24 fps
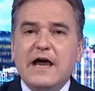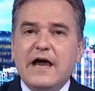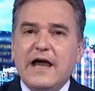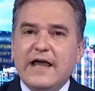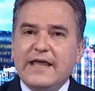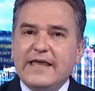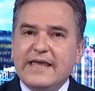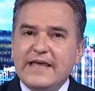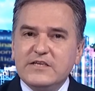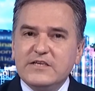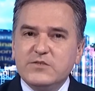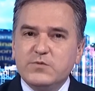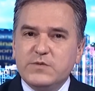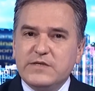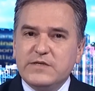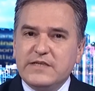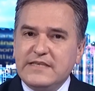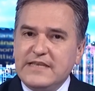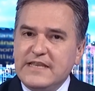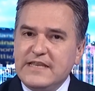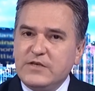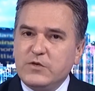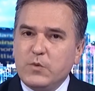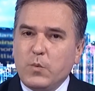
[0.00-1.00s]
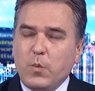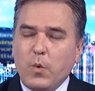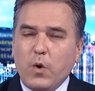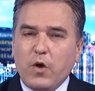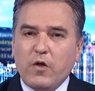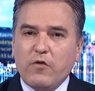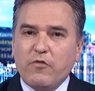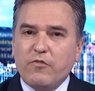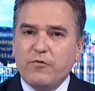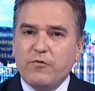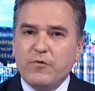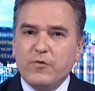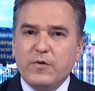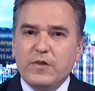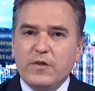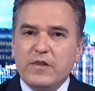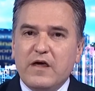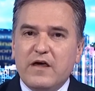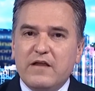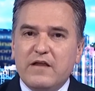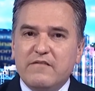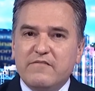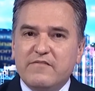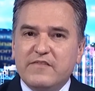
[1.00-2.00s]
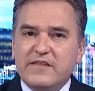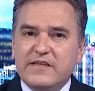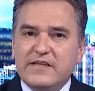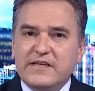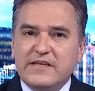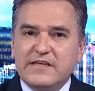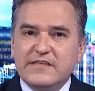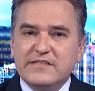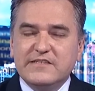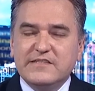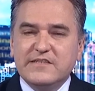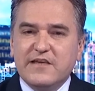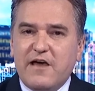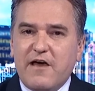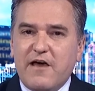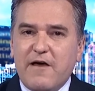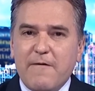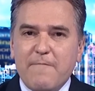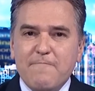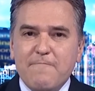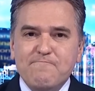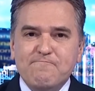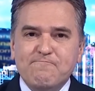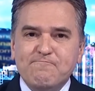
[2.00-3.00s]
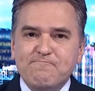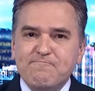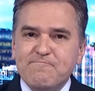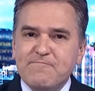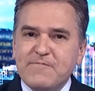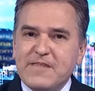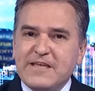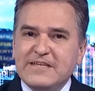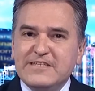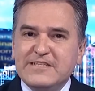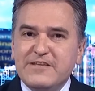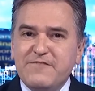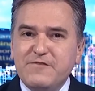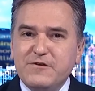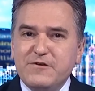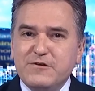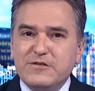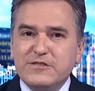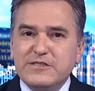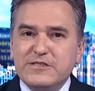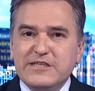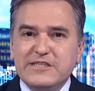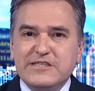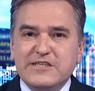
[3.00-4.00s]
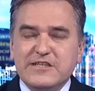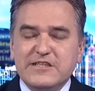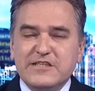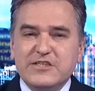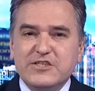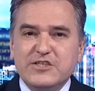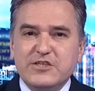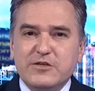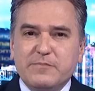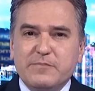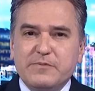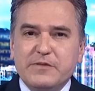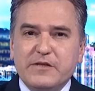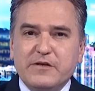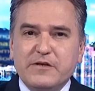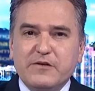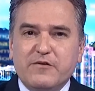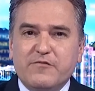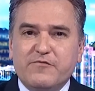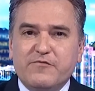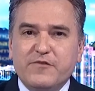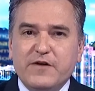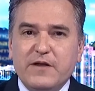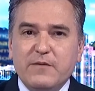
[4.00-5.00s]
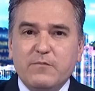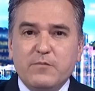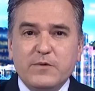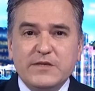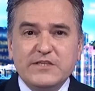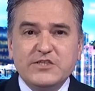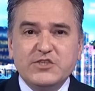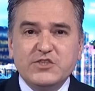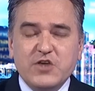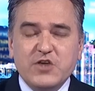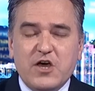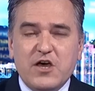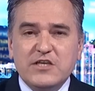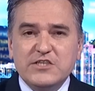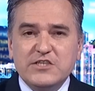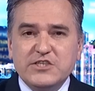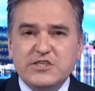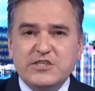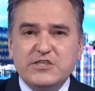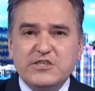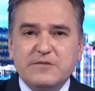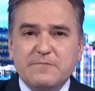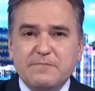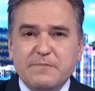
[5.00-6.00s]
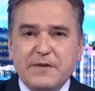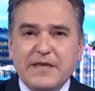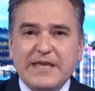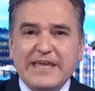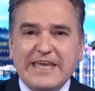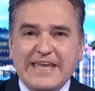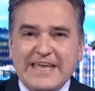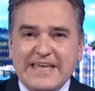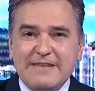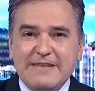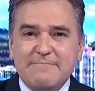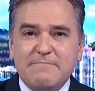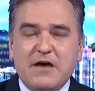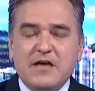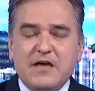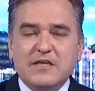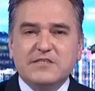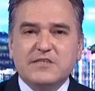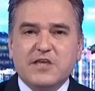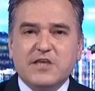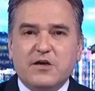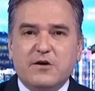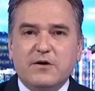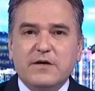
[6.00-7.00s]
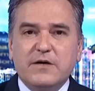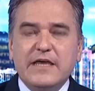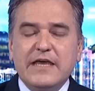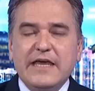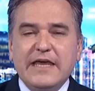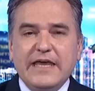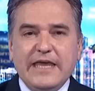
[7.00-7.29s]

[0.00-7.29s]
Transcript: I guess we need to work through a lot of these difficulties on the geopolitical front. We saw Xi Jinping in Moscow.